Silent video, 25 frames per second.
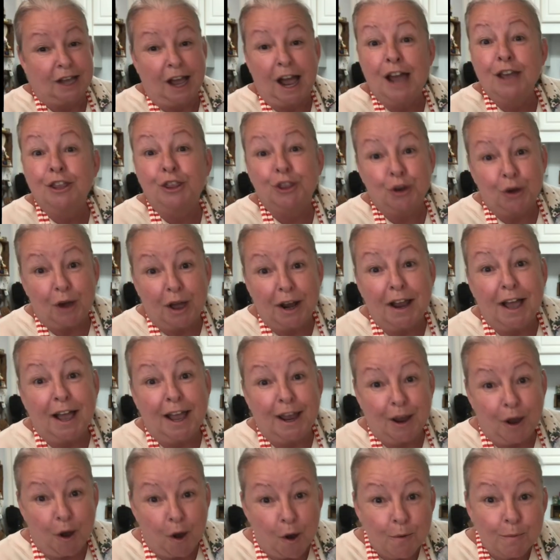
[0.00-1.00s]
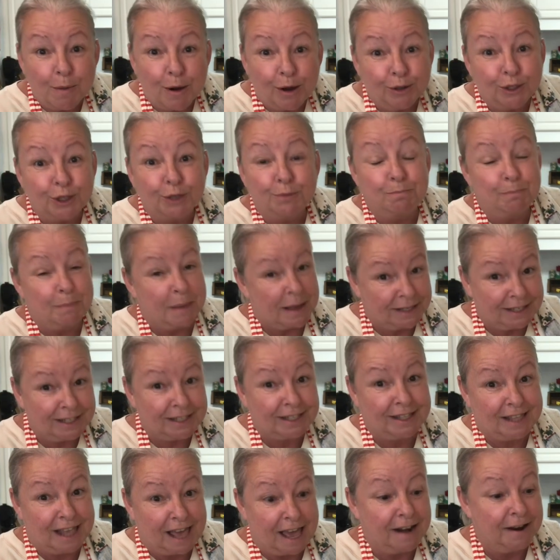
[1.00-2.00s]
I thought I almost
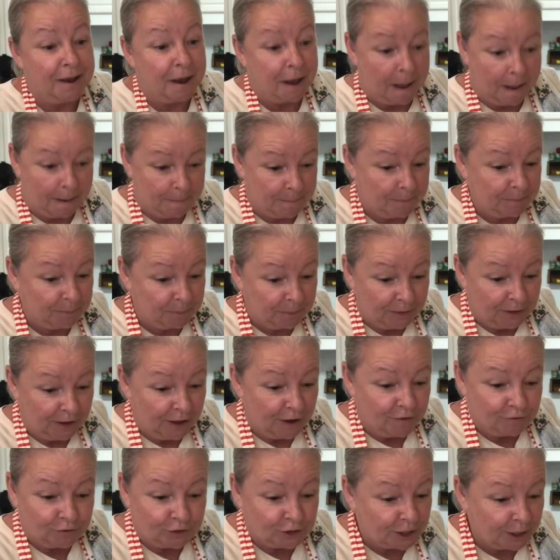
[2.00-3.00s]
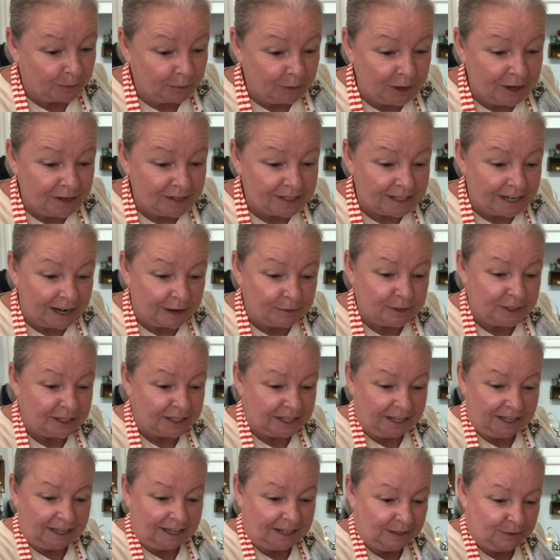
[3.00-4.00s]
messed that up. For some reason I was
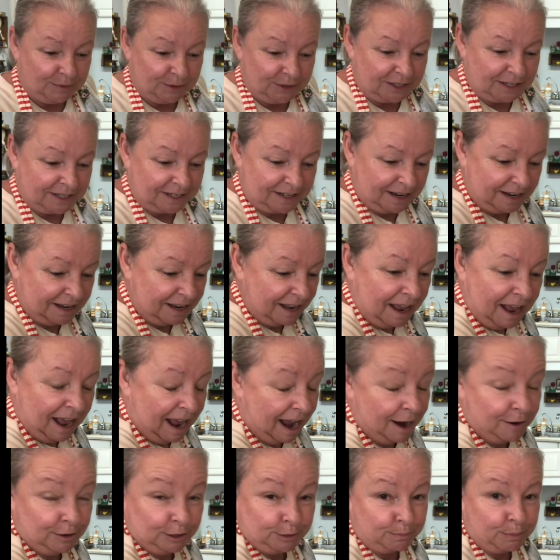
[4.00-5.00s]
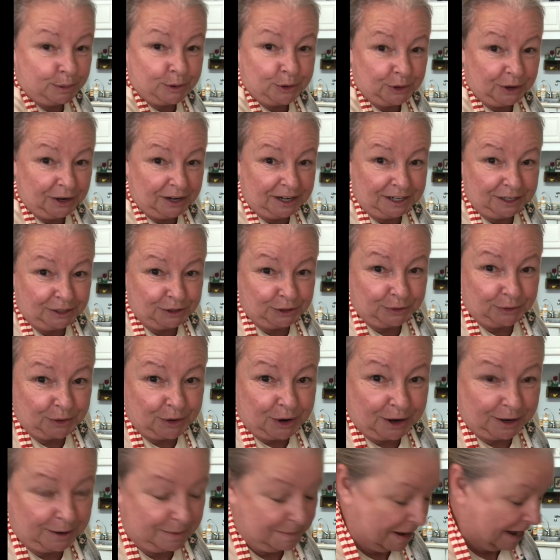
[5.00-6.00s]
thinking I was pouring in the
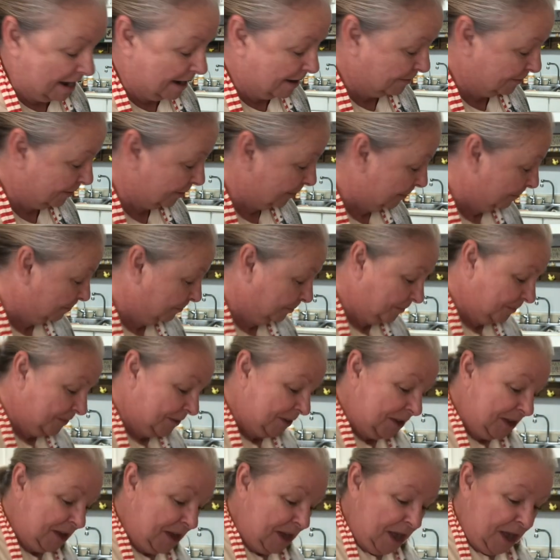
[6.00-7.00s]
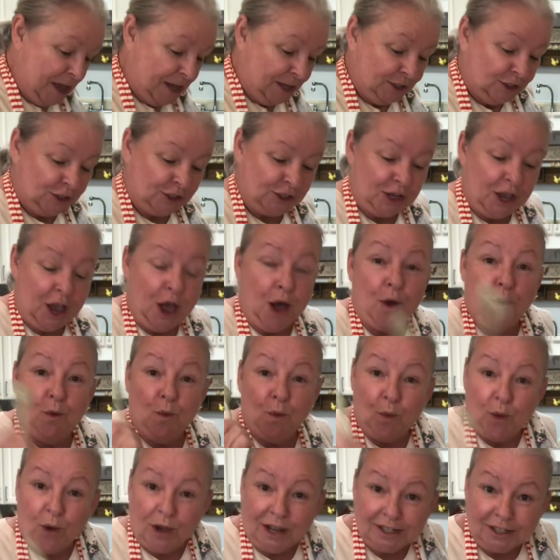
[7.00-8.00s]
wrong amount. So
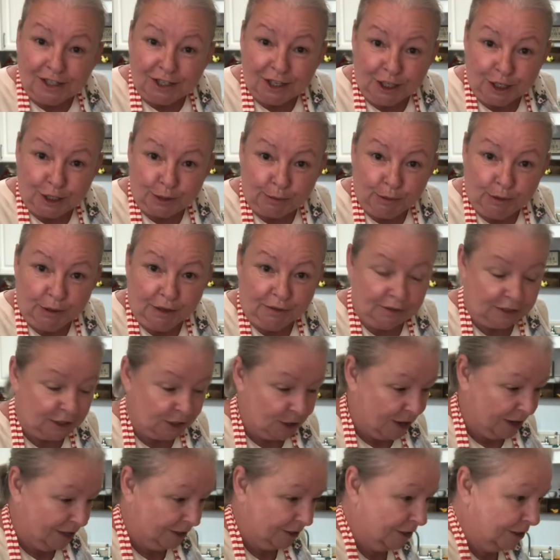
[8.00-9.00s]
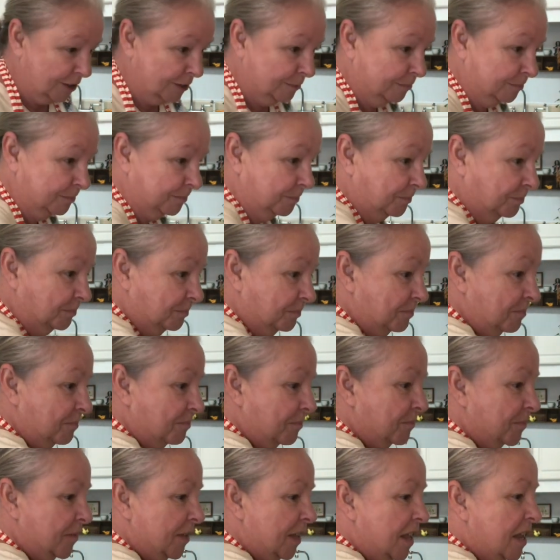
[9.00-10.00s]
1 teaspoon of salt.
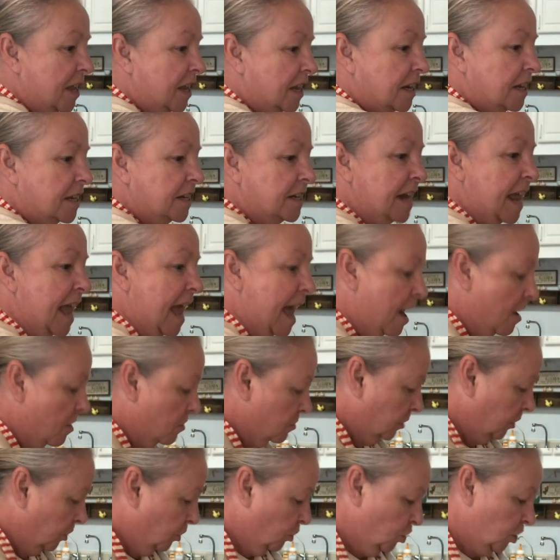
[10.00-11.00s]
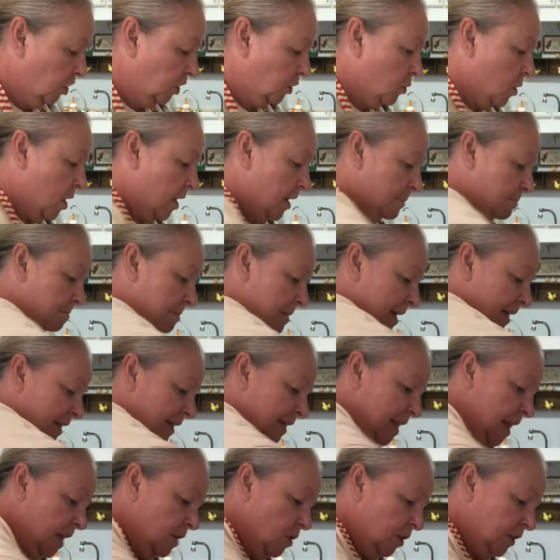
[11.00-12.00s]
Now you just want to mix
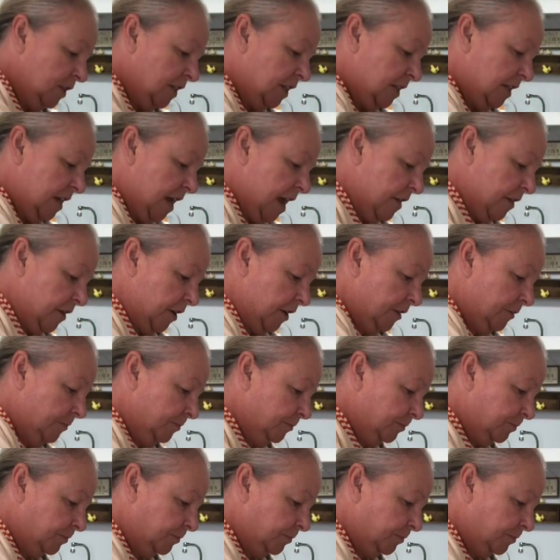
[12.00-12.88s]
that all together.